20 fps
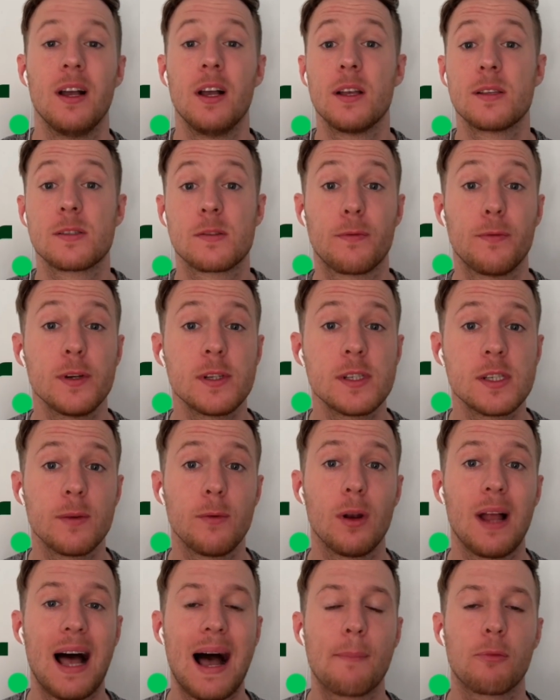So first of
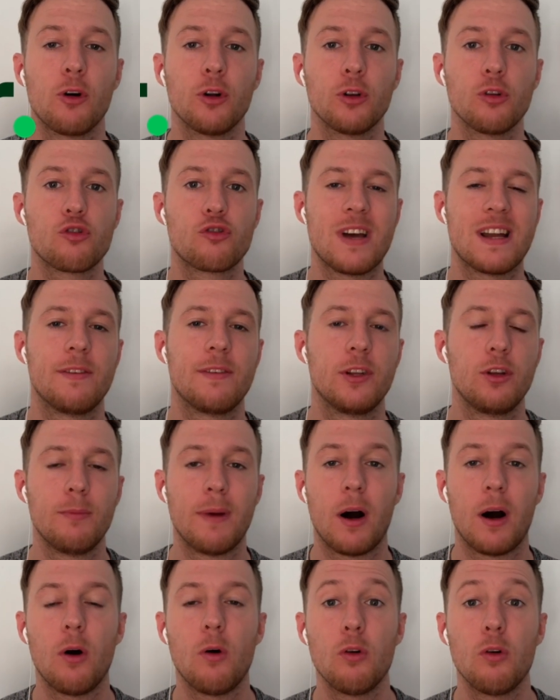all, I'm going to share with you my
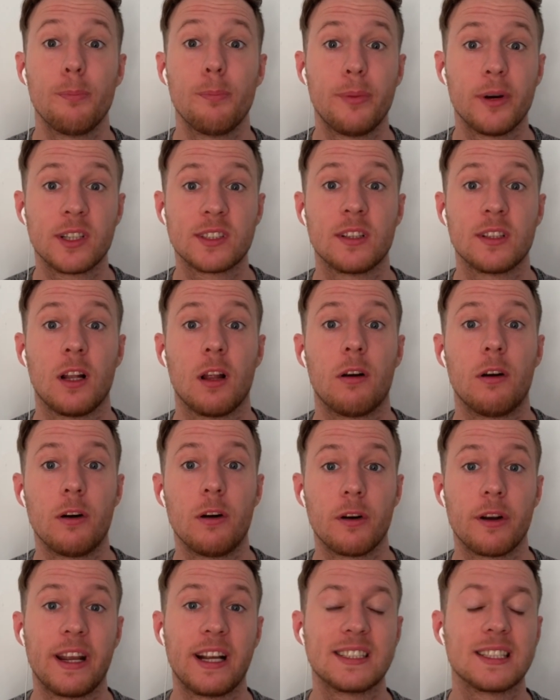own personal
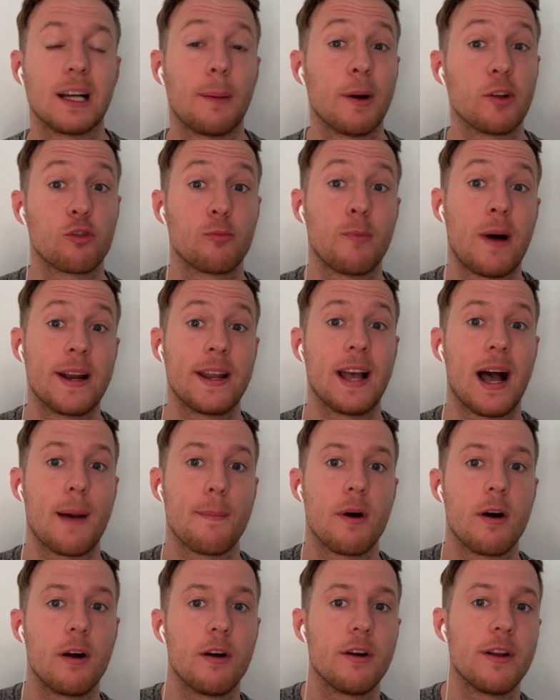earnings, how much money I'm
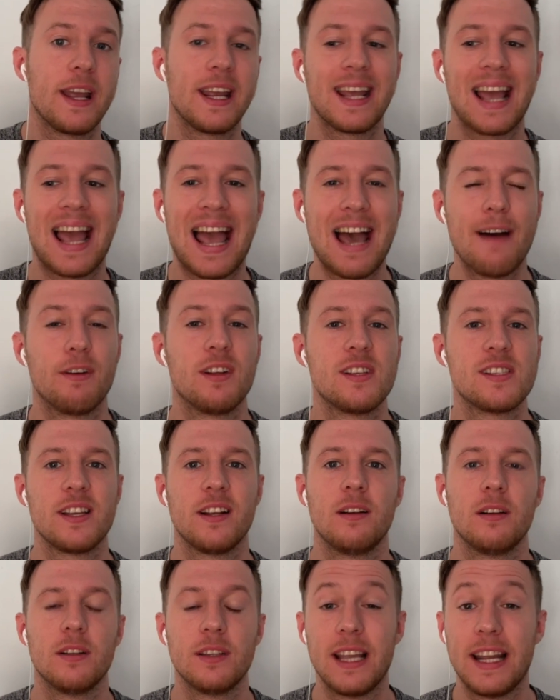earning every
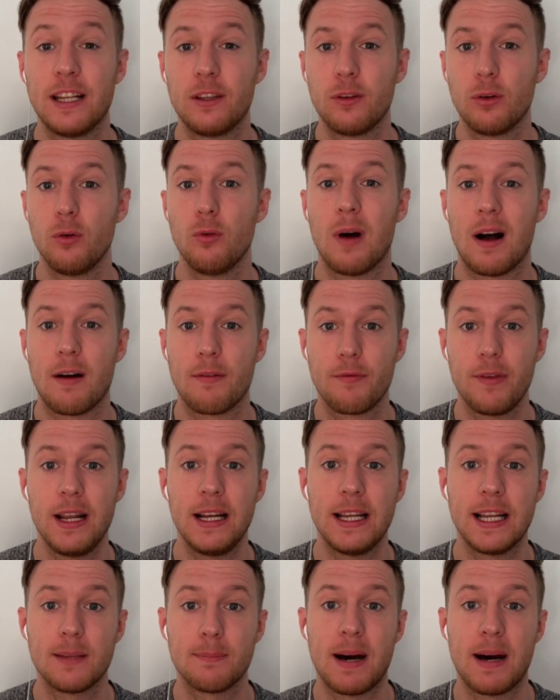single day through
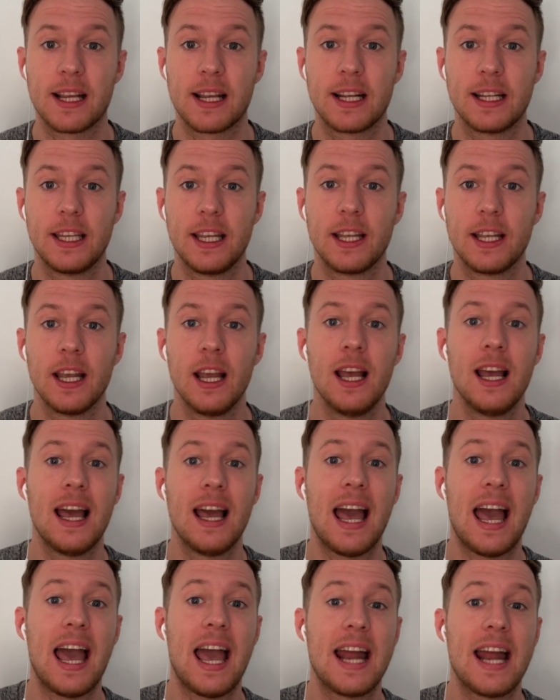affiliate marketing,
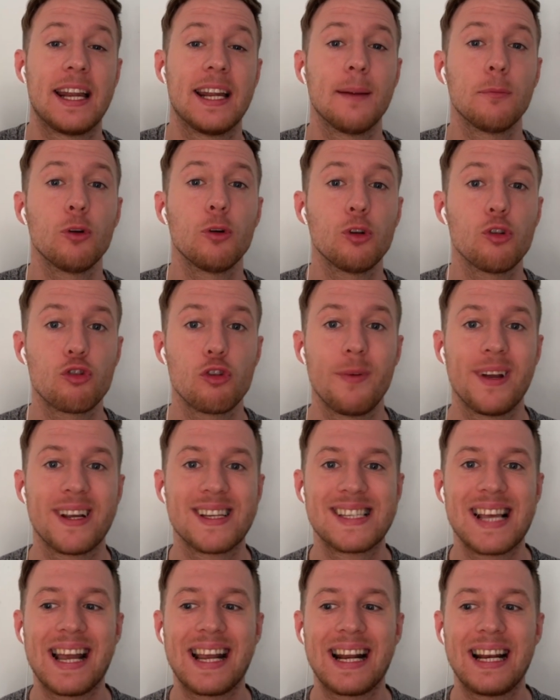and then I'm going to show you
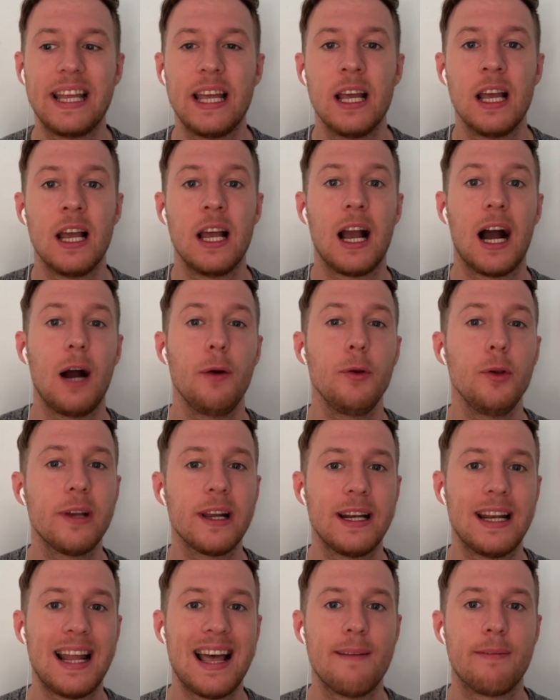exactly how you
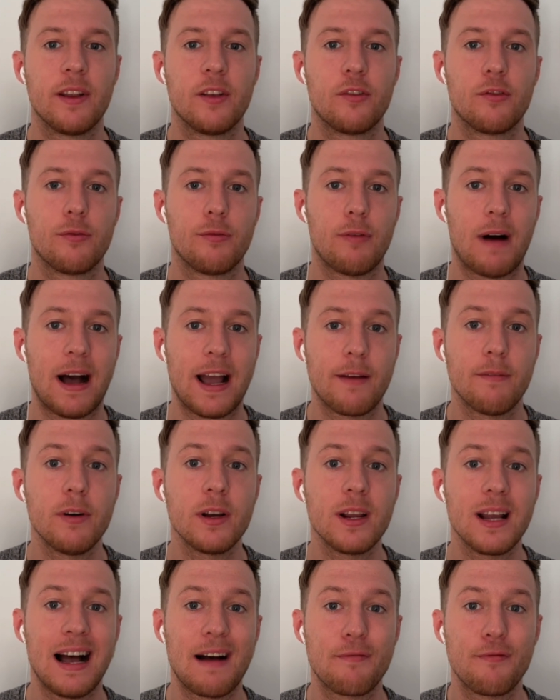can leverage
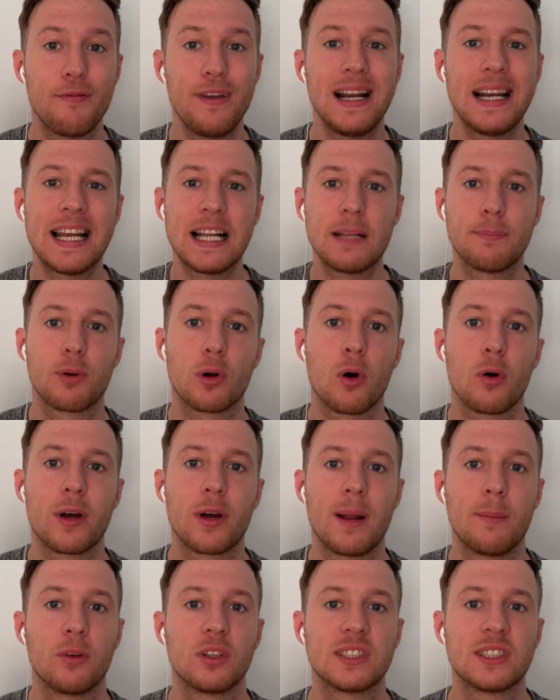Fiverr affiliate
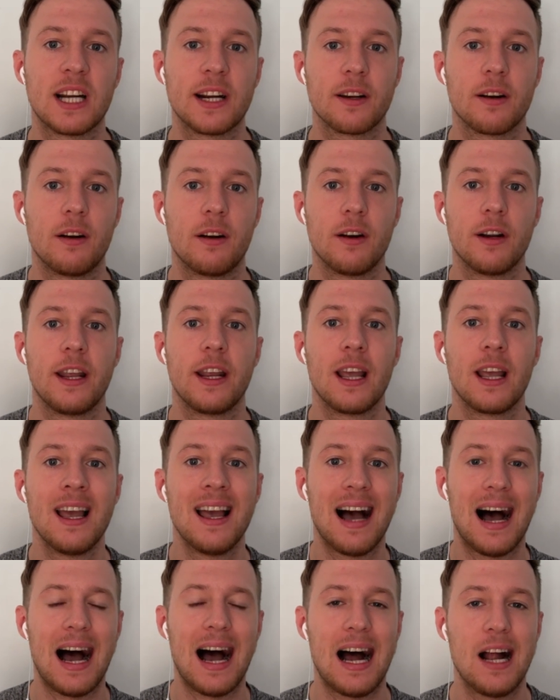program to start earning
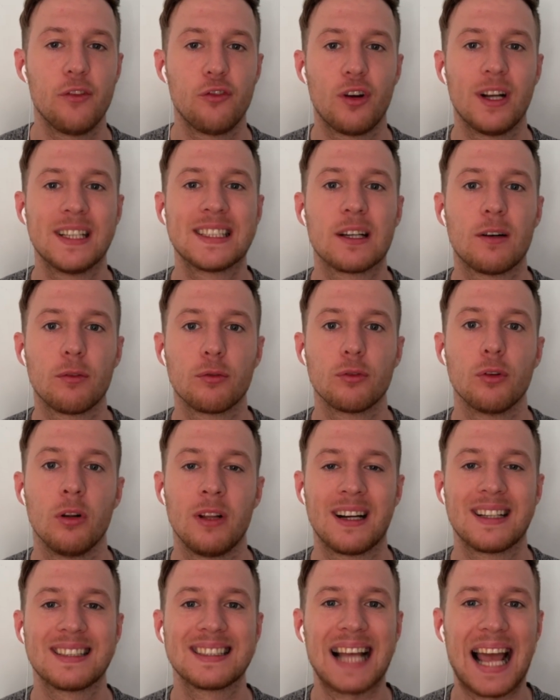hundreds of
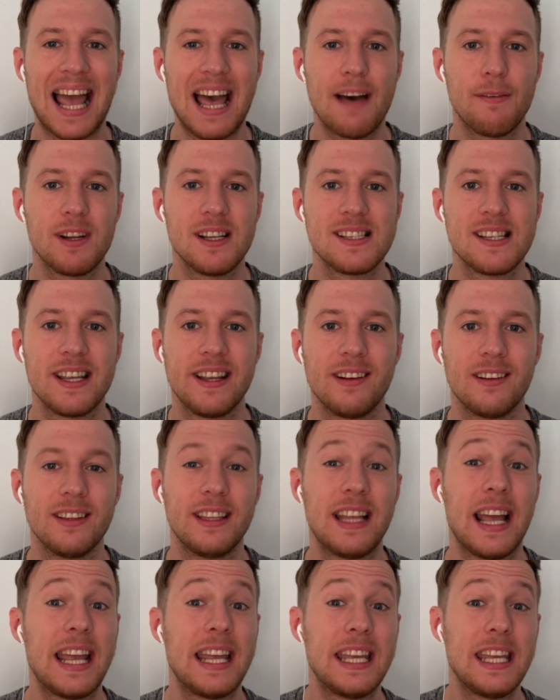dollars every single
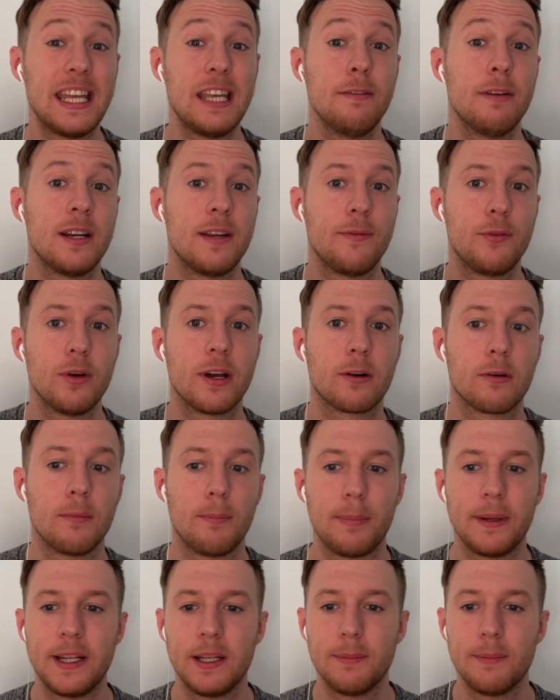day, even if you're a complete